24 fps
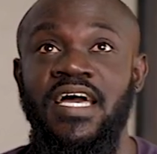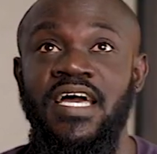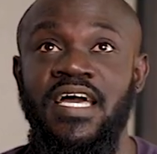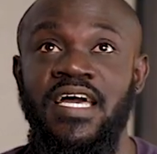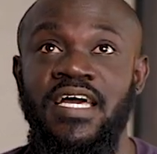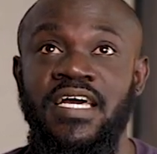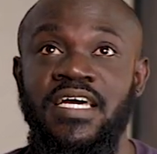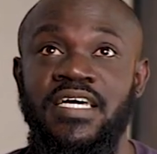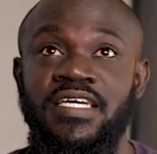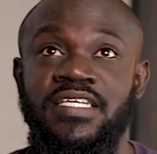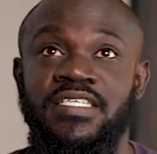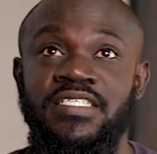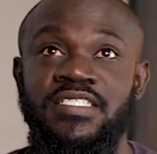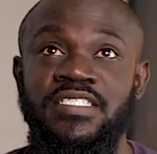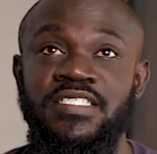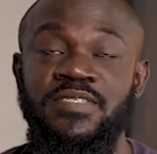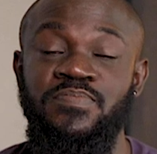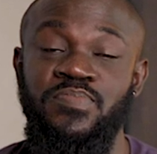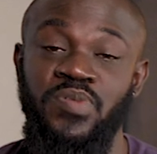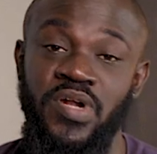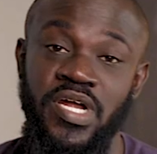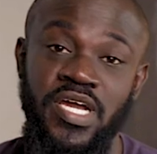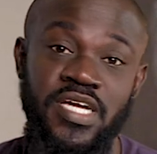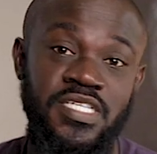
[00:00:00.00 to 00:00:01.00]

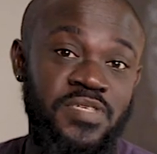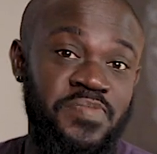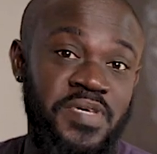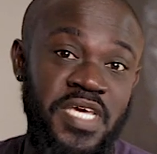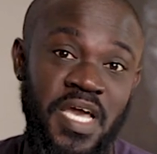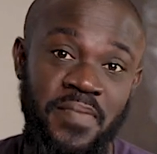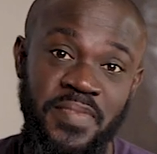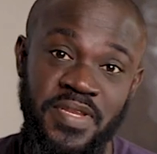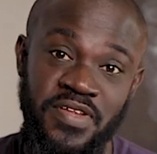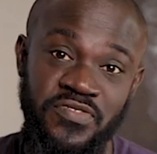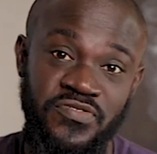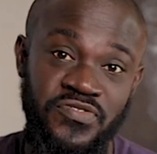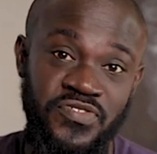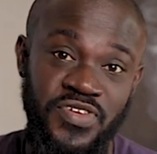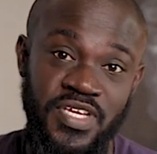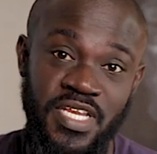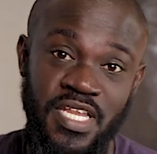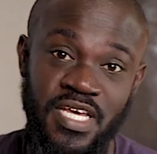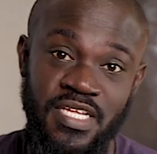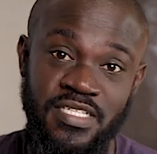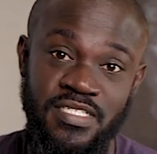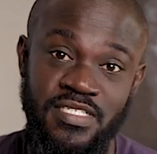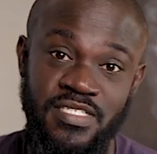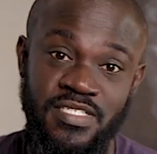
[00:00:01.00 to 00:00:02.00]
And prior to becoming a
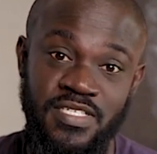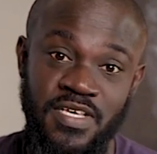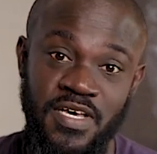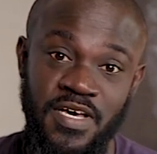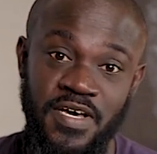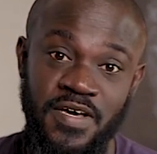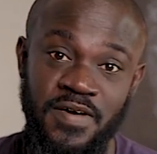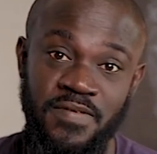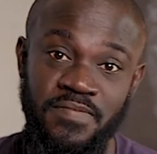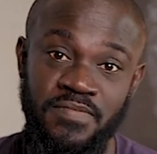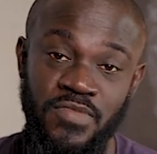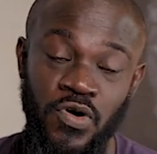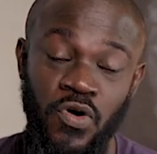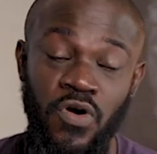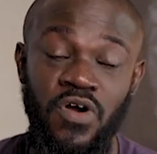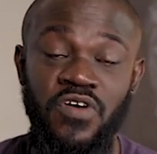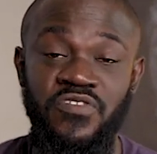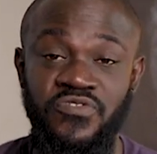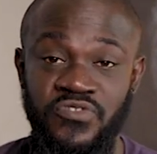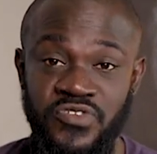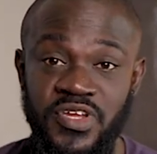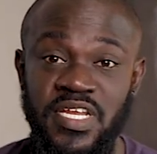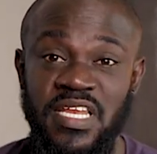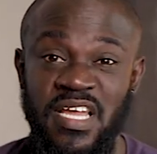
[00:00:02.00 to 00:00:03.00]
freelance or a
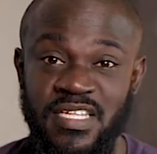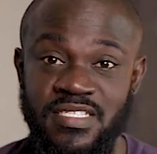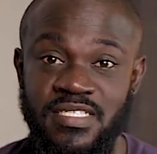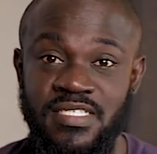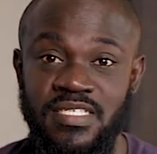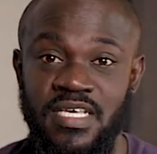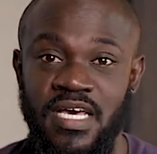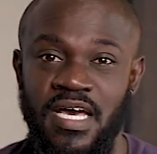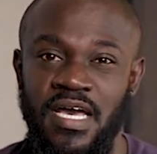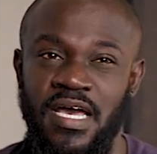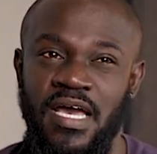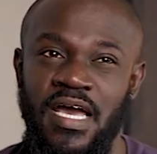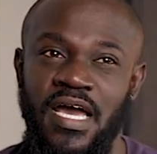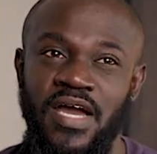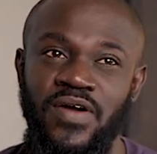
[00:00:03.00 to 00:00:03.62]
freelancer,